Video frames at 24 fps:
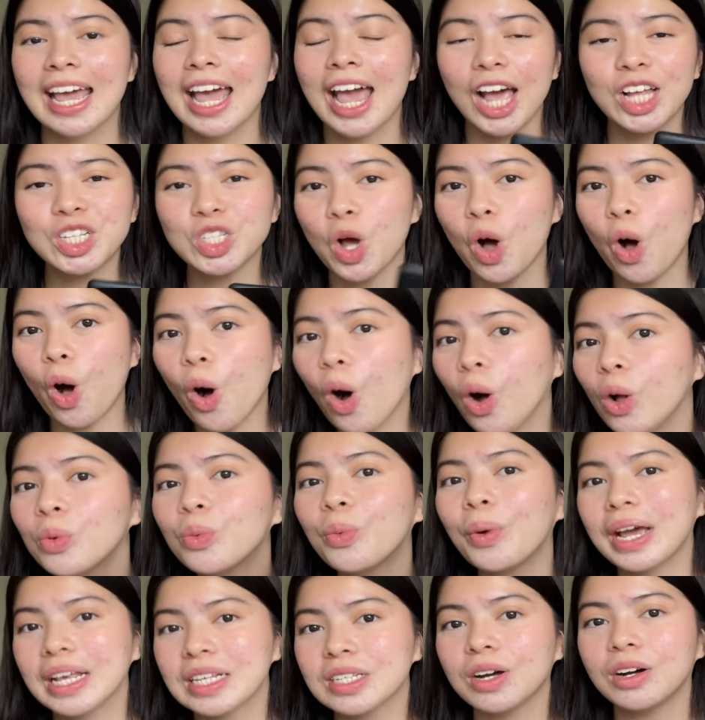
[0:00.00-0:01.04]
It's
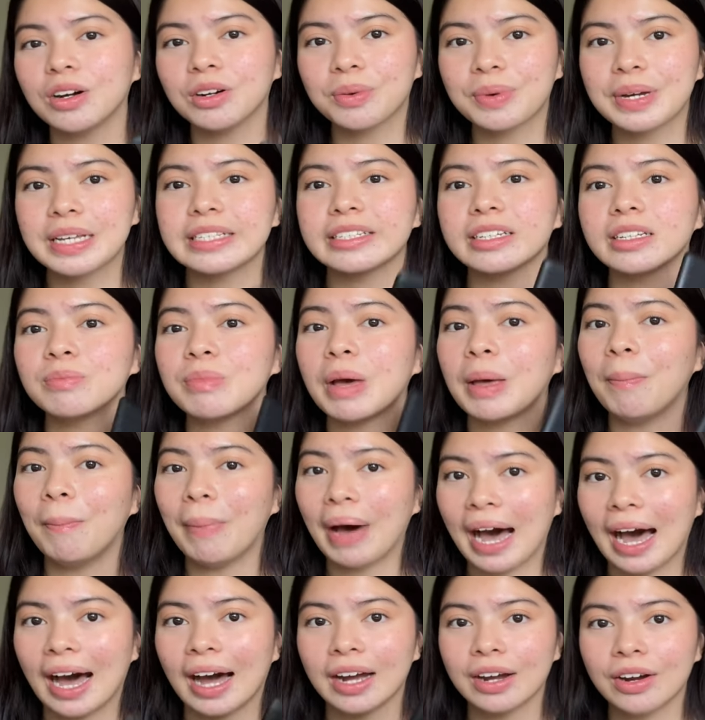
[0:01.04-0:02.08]
always, always in my
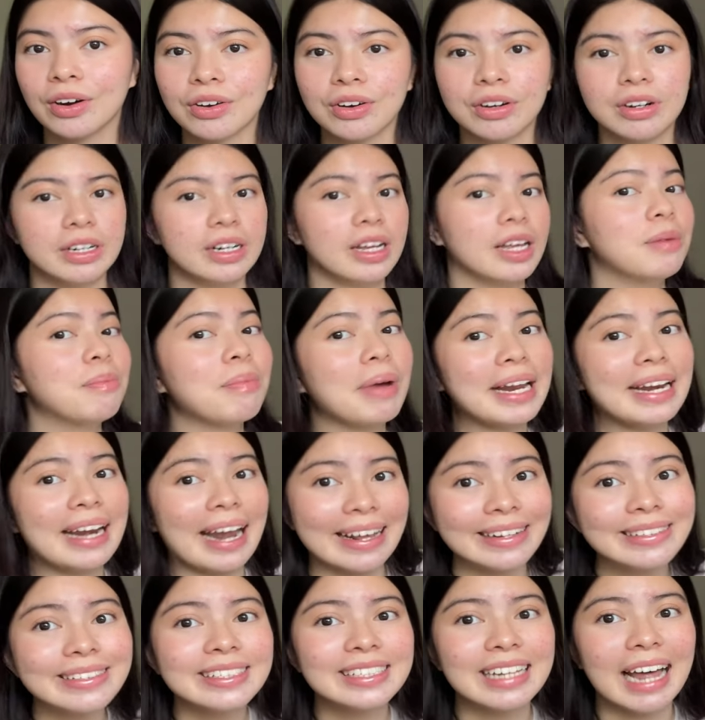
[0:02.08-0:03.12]
bag or in my
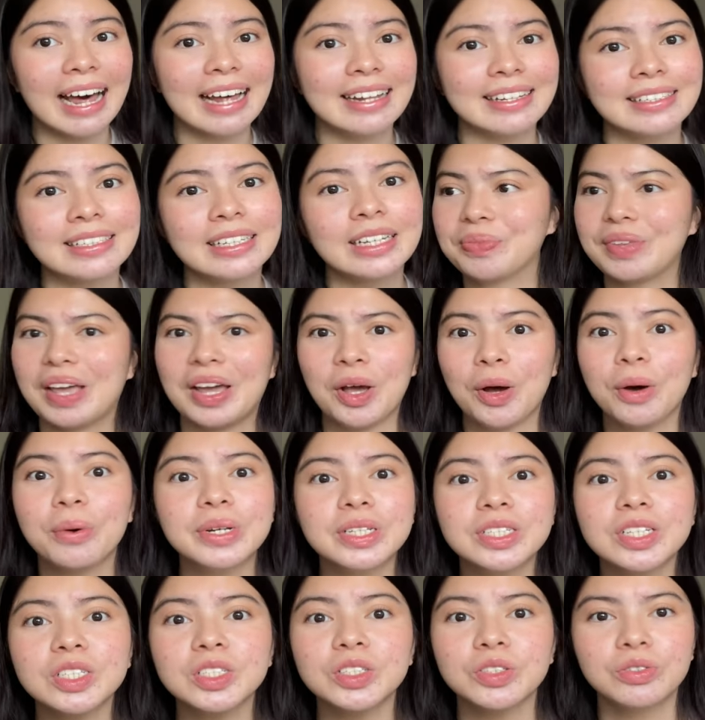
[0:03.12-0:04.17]
nightstand. I
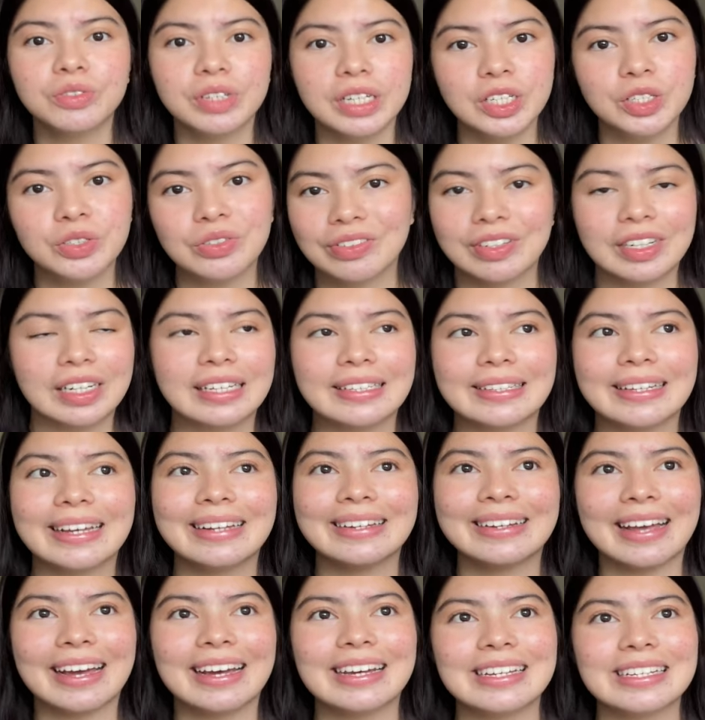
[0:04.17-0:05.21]
always just reach for it.
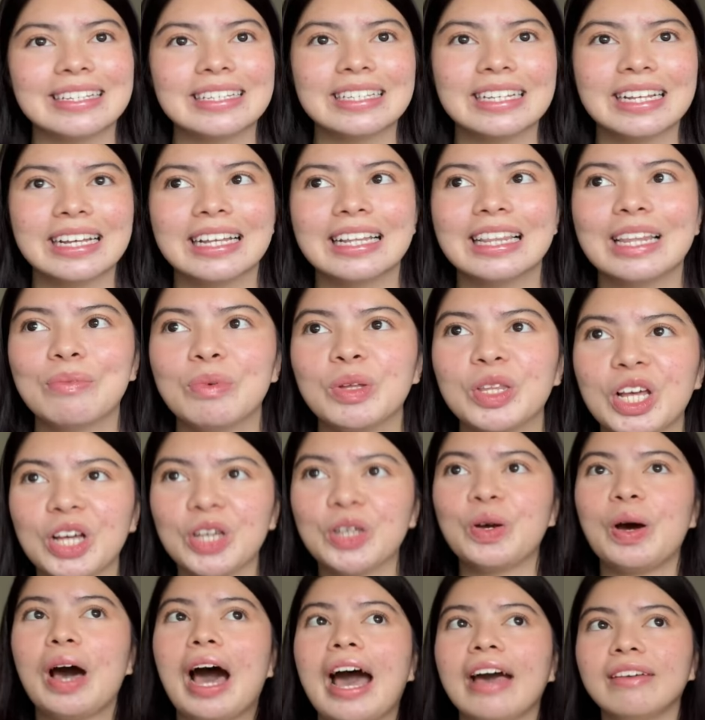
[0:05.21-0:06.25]
And guys, let me tell
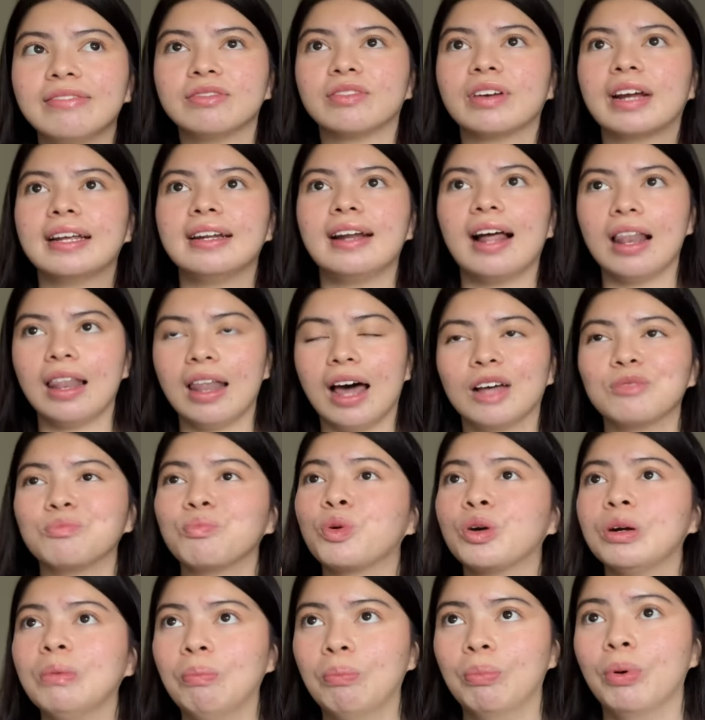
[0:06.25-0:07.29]
you, I've read a lot
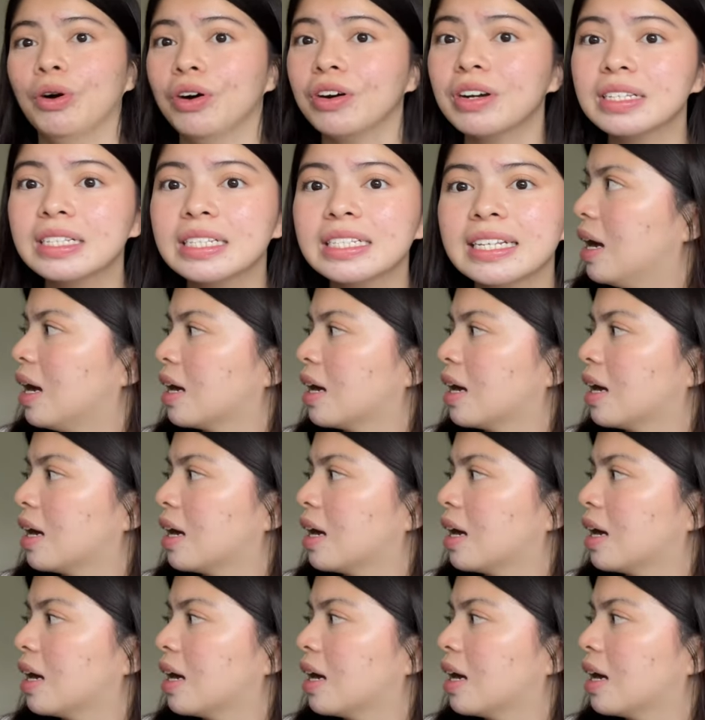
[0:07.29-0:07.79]
more books.